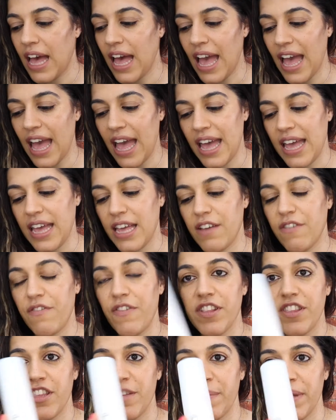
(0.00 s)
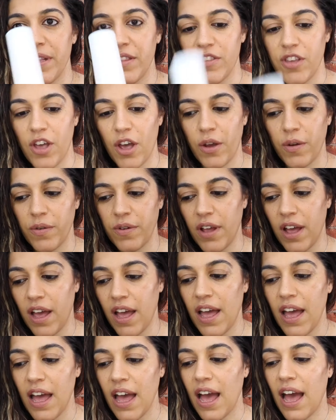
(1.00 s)
a vitamin
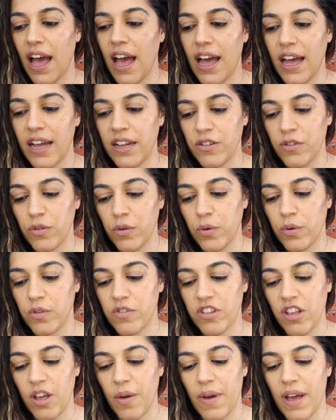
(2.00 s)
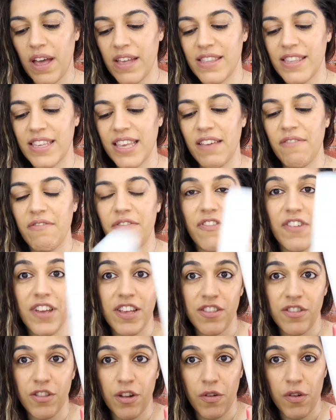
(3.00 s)
toner, and also a Skin
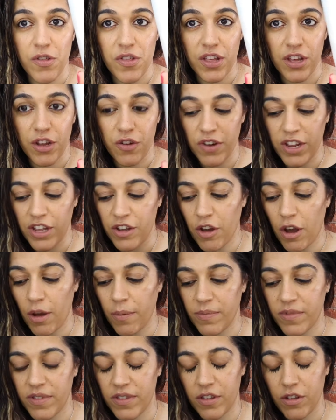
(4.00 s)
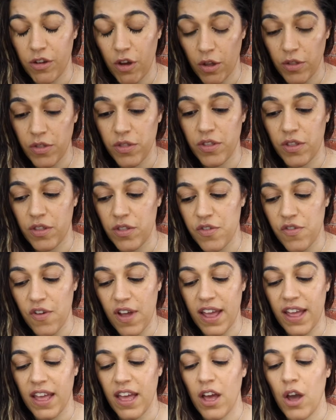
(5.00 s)
Feast Nourishing Cream
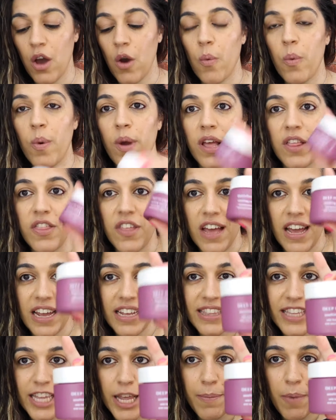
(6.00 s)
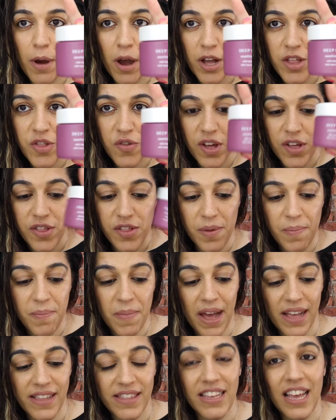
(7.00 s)
Concentrate with a deep hydration
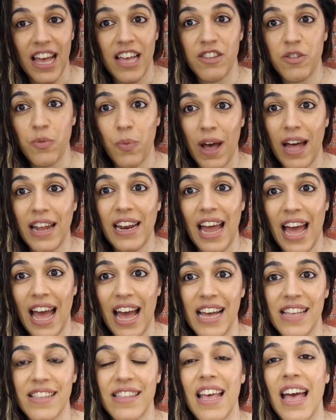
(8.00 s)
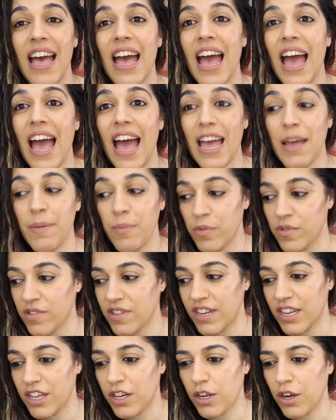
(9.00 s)
mask, as well as a
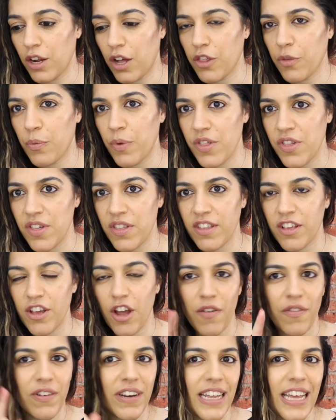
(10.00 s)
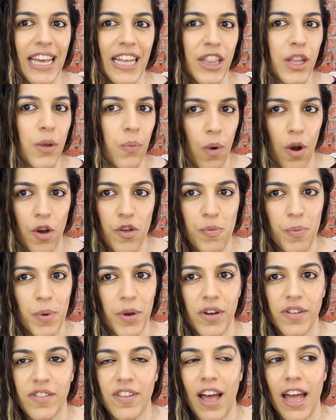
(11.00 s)
muslin cloth, which is currently in the wash
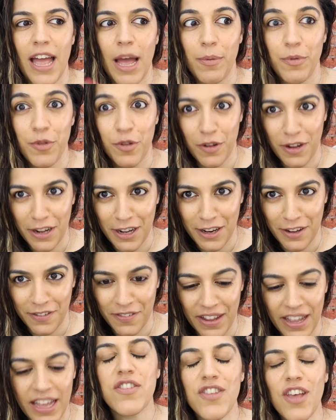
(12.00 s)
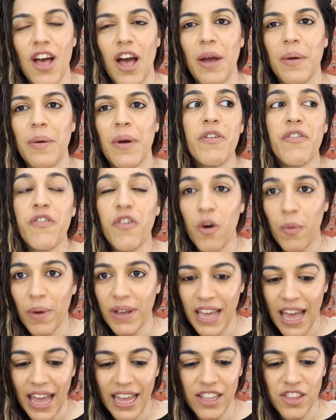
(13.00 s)
because I absolutely love it. So before
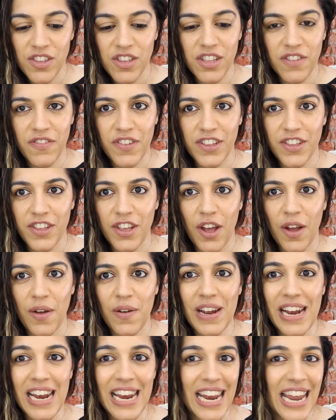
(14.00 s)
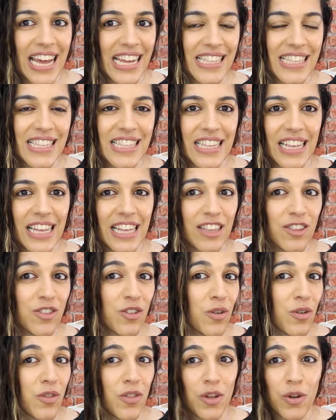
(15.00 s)
we get into the video, let's
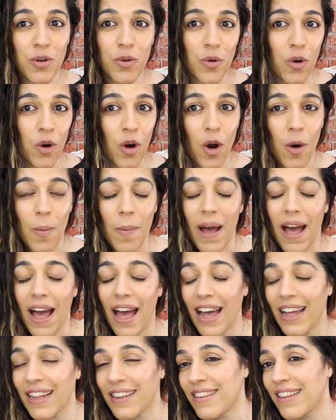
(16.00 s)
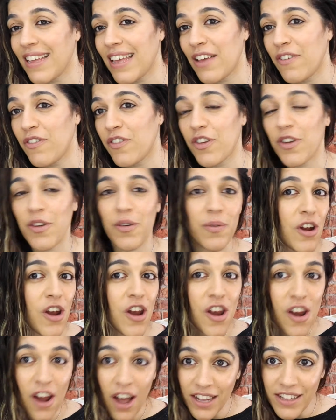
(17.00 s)
do the norm. And if you
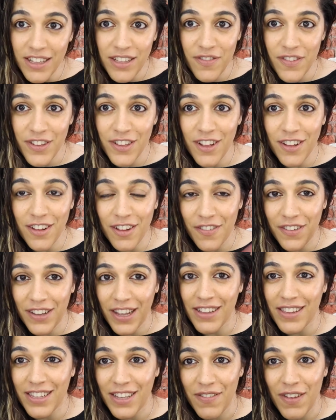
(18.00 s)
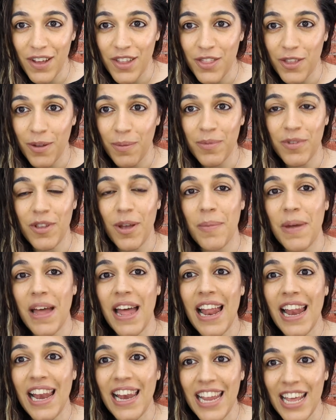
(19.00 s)
like this video, don't forget to give it a thumbs up,
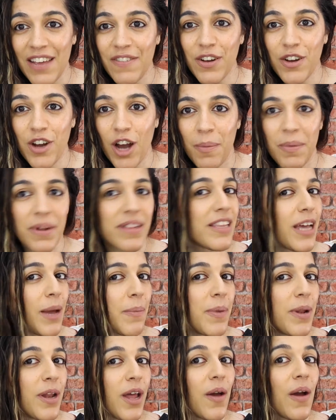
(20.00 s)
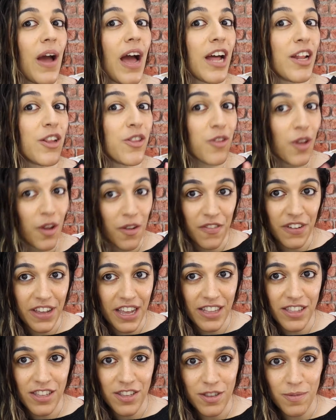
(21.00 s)
leave a comment down below, and don't
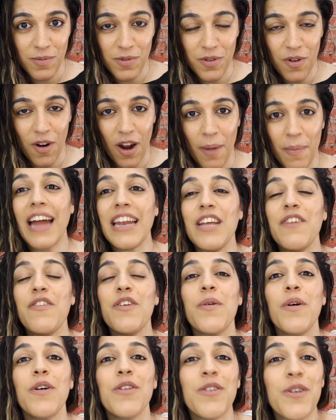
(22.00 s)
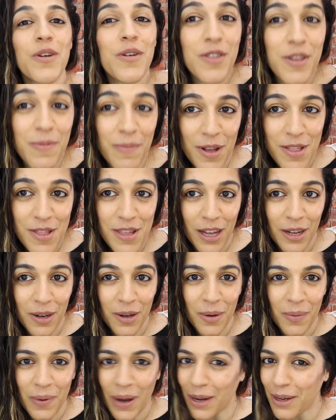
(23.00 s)
forget to subscribe. And if you are new to my
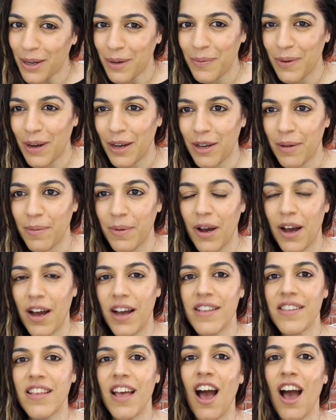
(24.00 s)
channel, welcome guys.